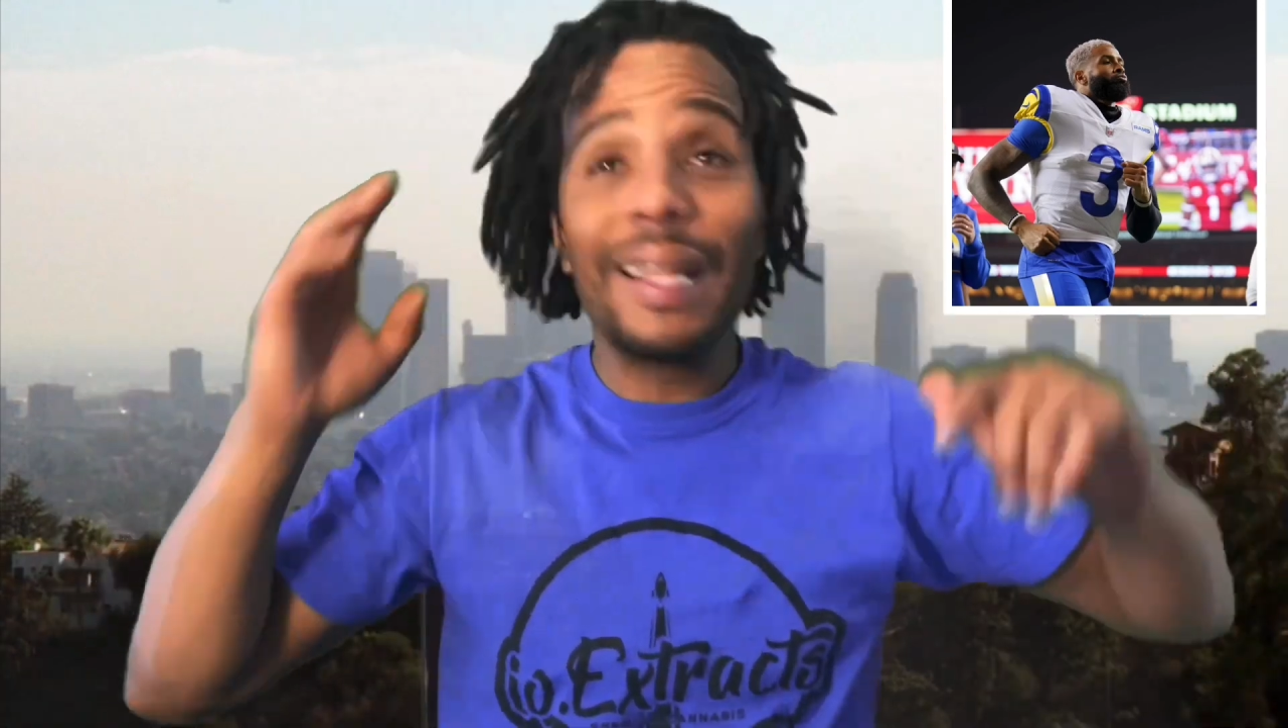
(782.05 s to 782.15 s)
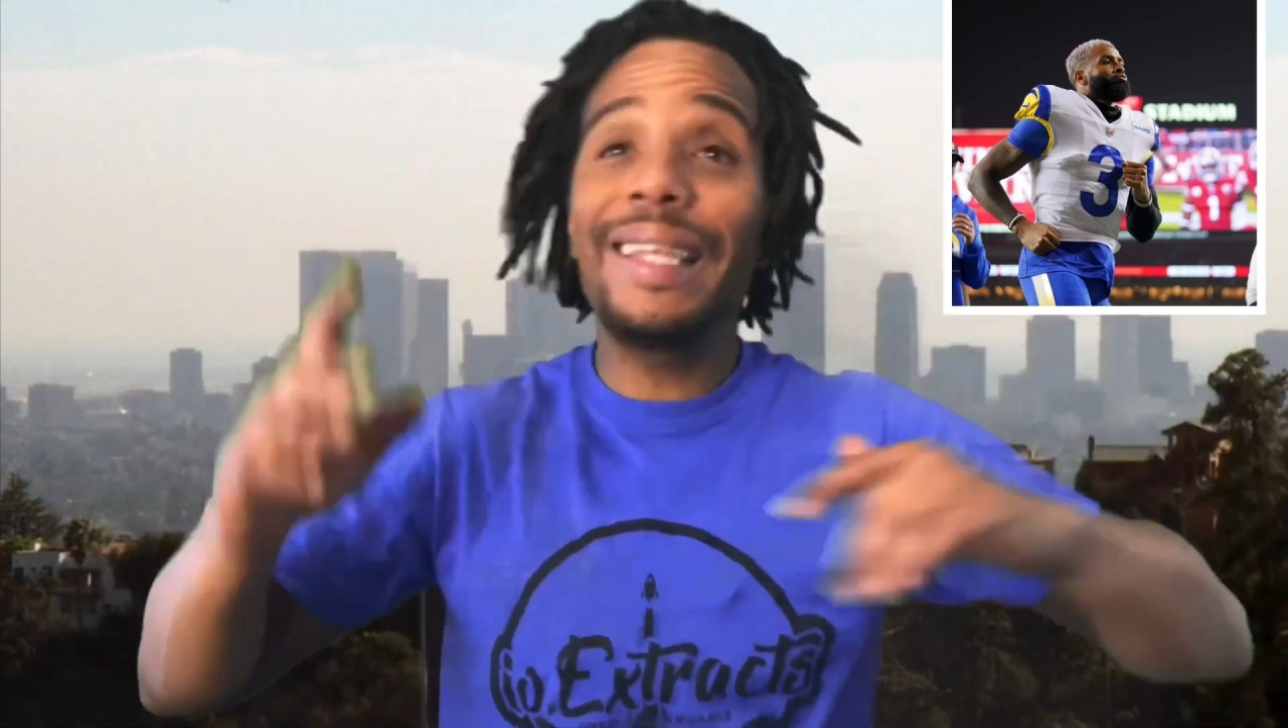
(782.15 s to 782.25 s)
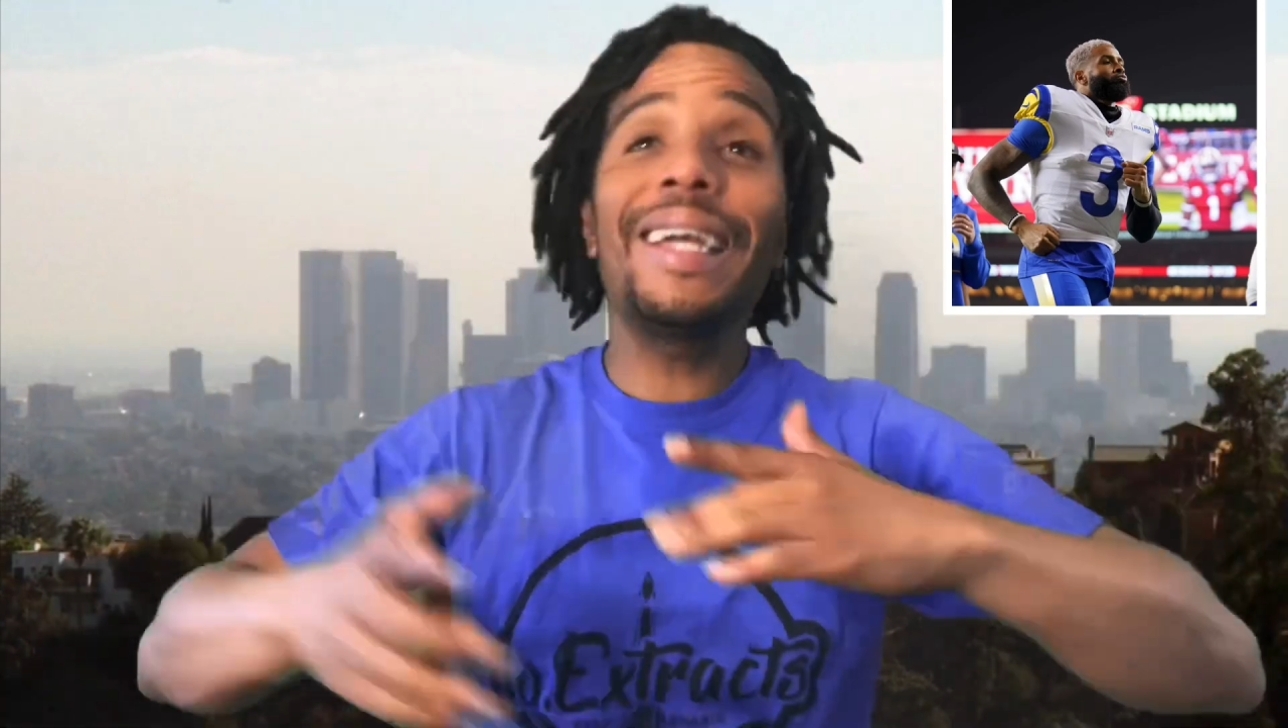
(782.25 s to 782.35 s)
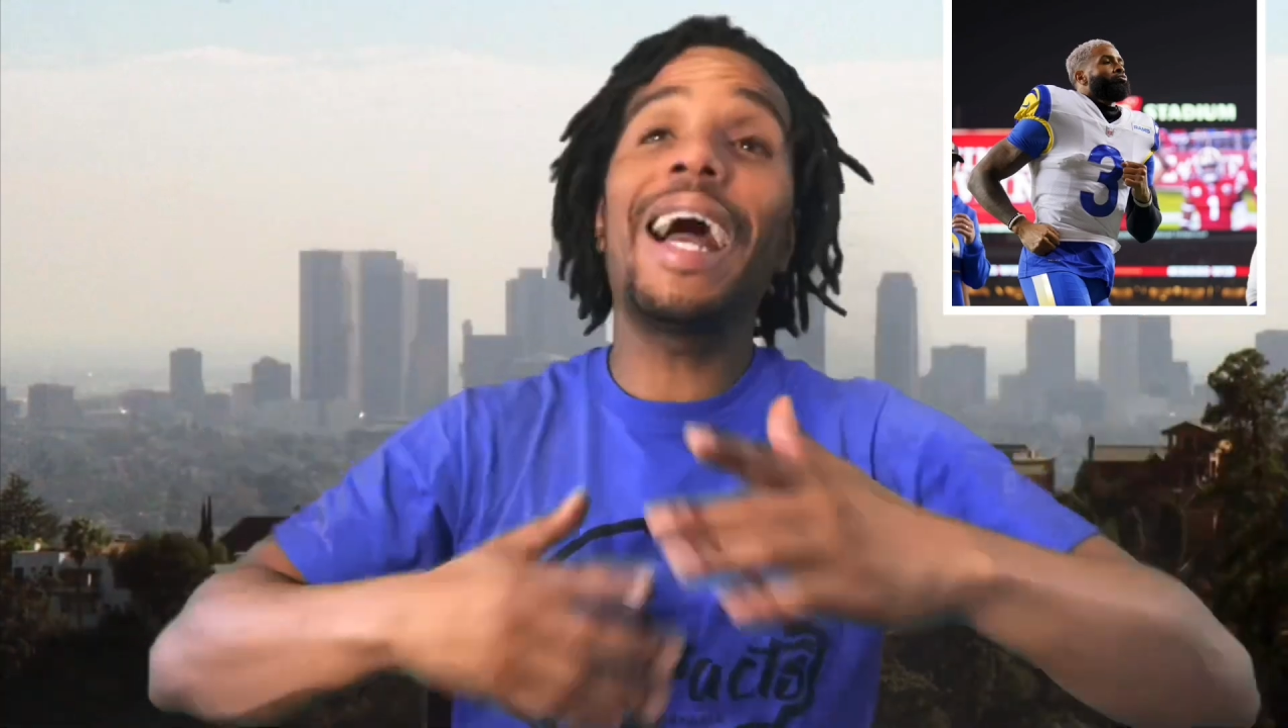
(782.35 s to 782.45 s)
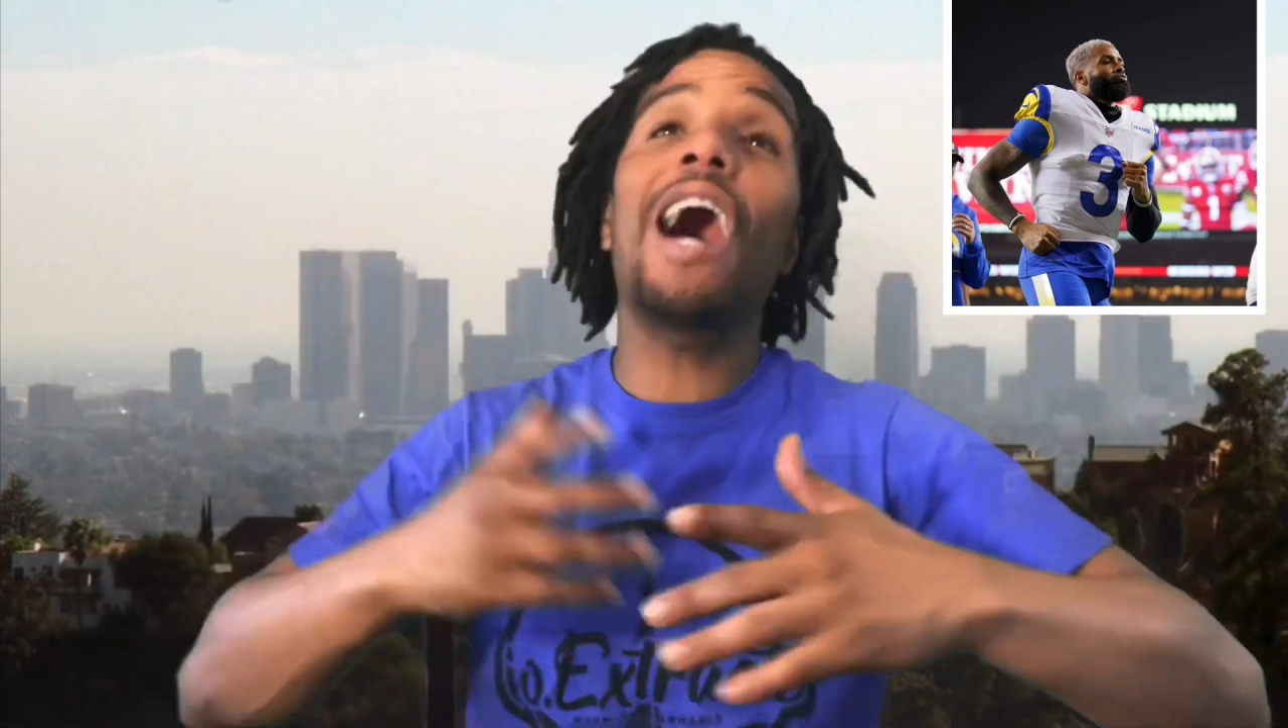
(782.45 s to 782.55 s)

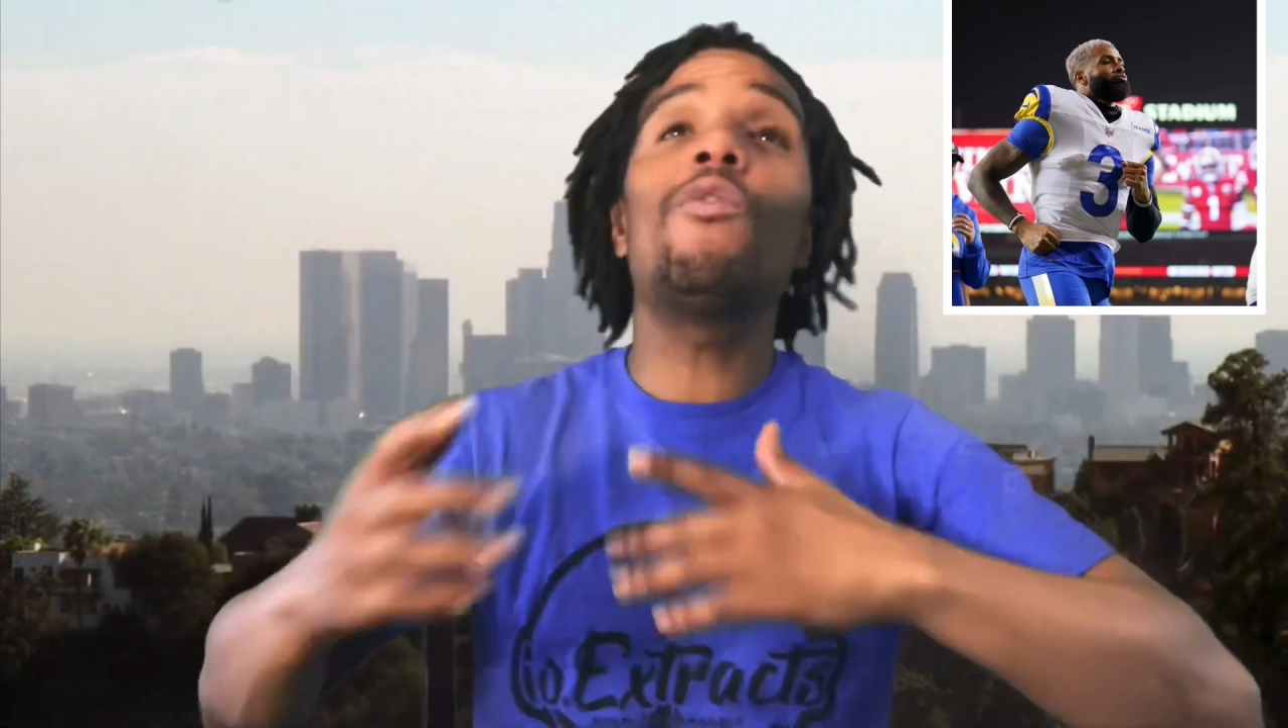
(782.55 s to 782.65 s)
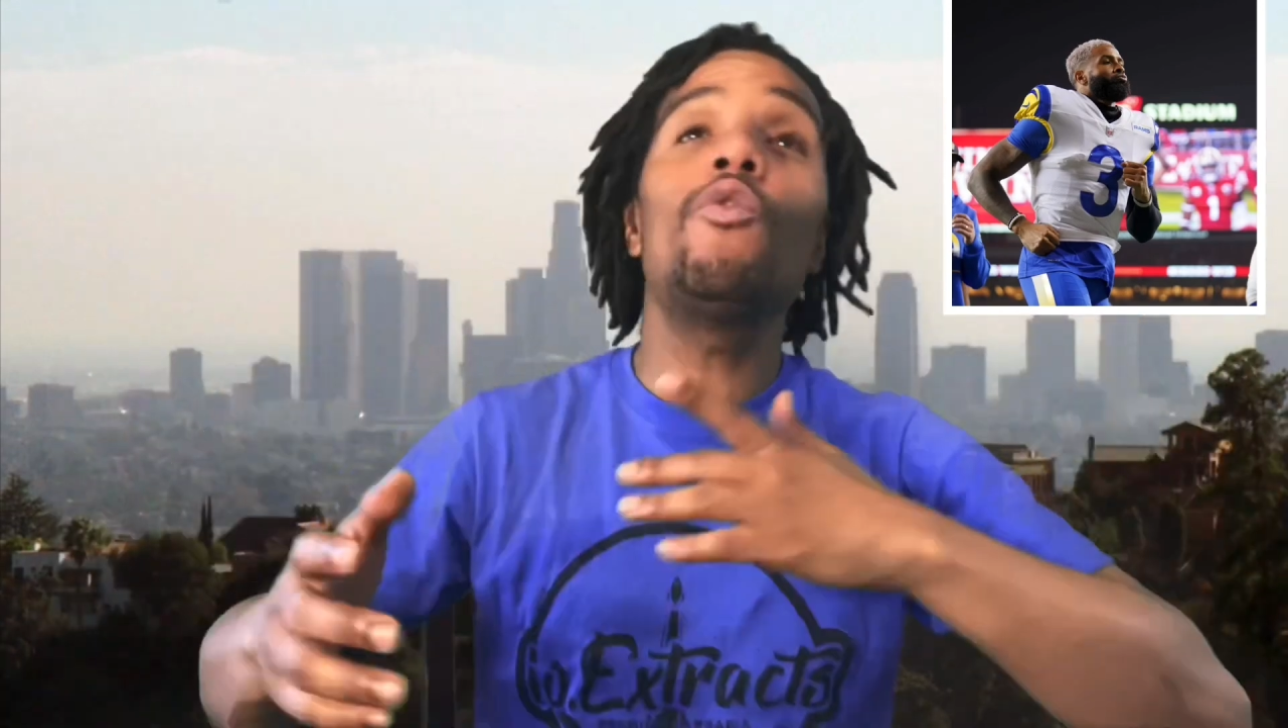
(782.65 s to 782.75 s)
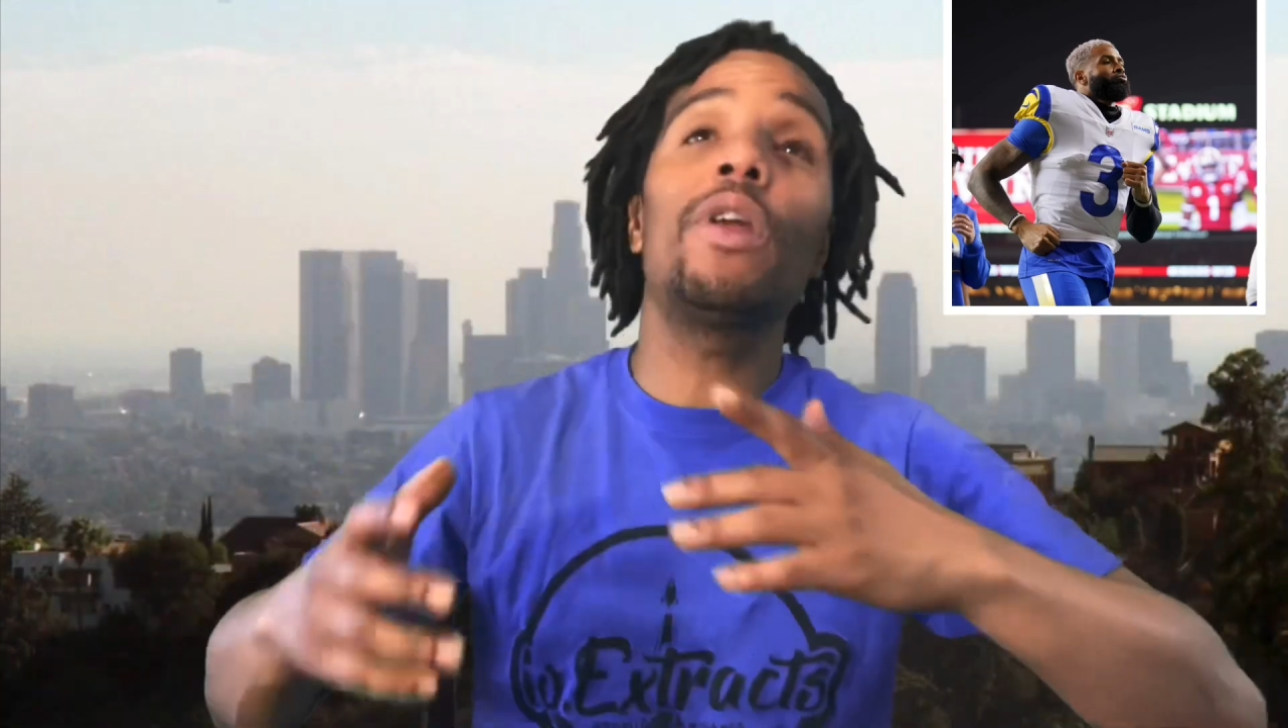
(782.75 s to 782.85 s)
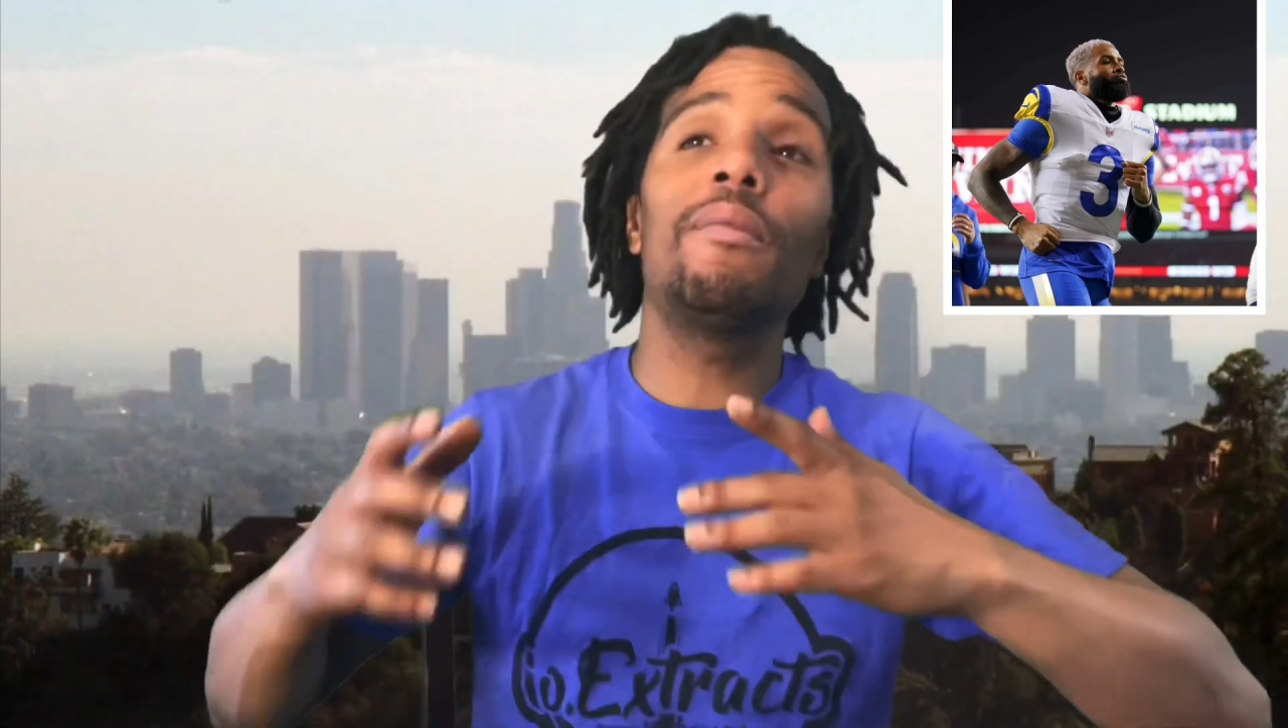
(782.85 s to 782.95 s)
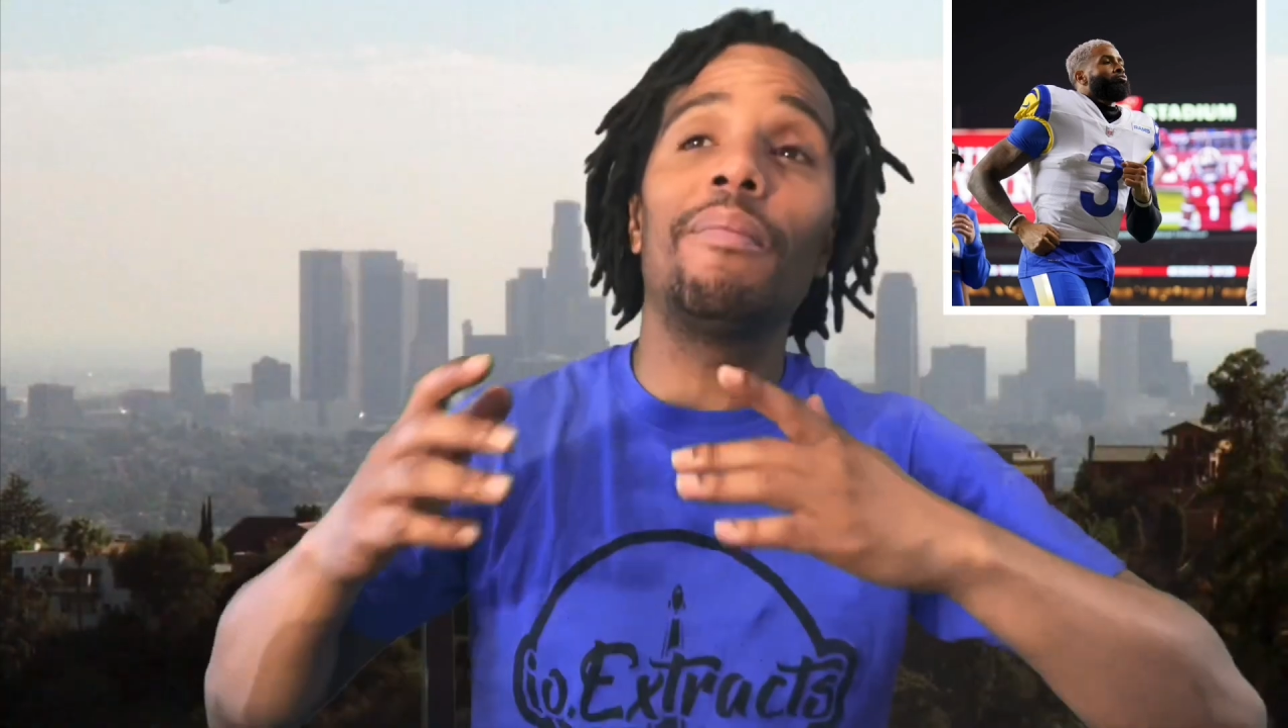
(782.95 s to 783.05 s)
Nigga, I wanted